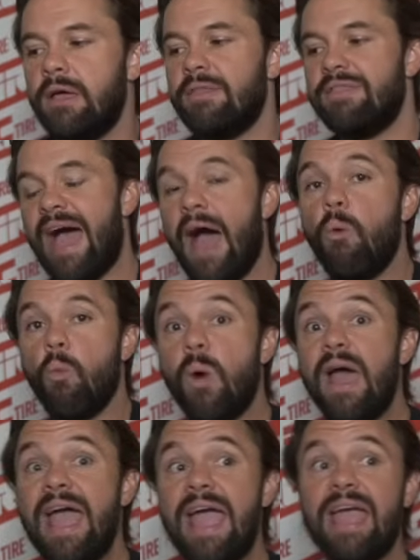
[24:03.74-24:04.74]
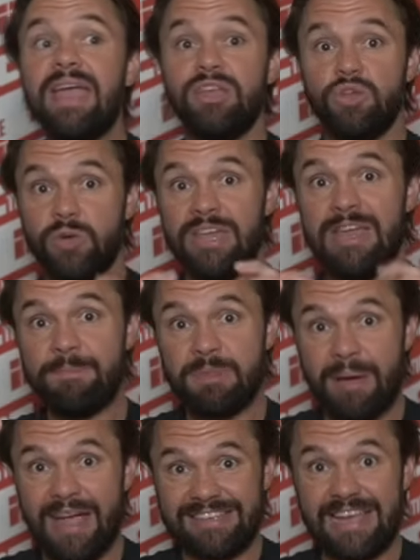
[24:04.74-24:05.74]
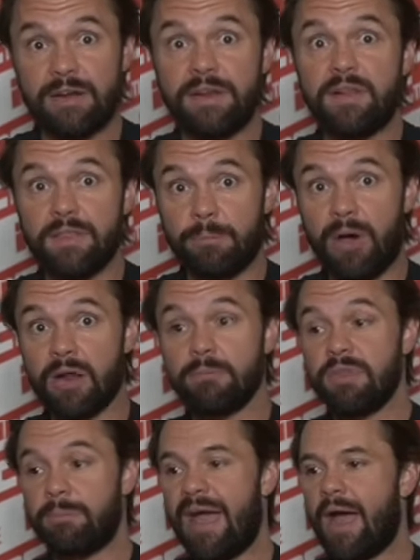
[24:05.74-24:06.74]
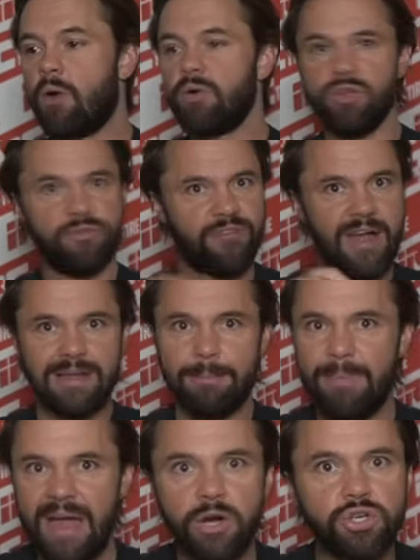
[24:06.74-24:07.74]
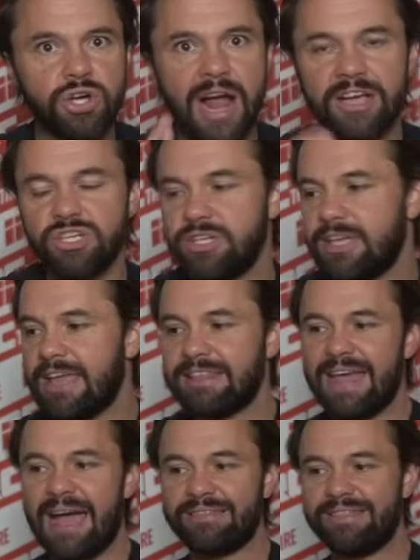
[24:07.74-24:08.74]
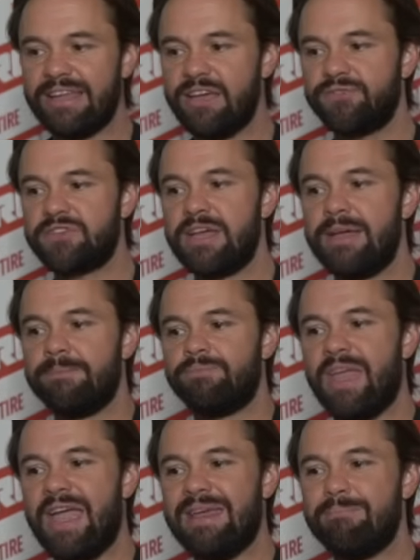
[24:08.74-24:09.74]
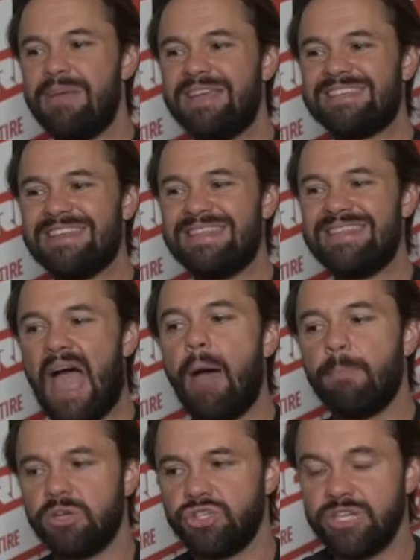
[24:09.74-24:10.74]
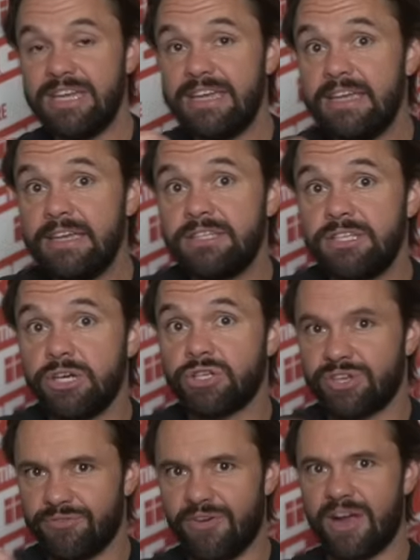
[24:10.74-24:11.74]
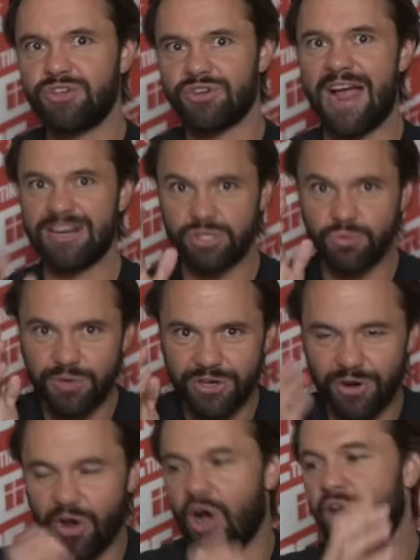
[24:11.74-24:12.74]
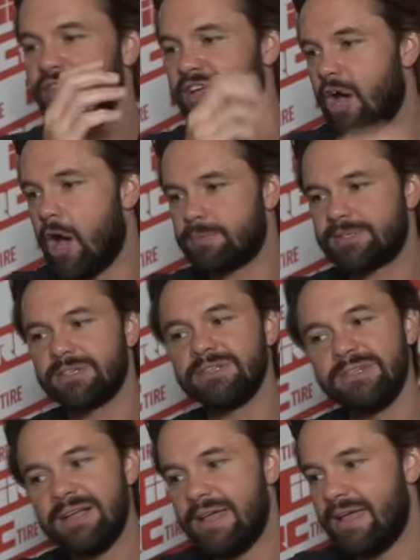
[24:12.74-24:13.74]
That way, you keep the bike down into the bottom of the power, you're finding better traction to get that lift, and it makes it that much easier to find traction when you're on the obstacle.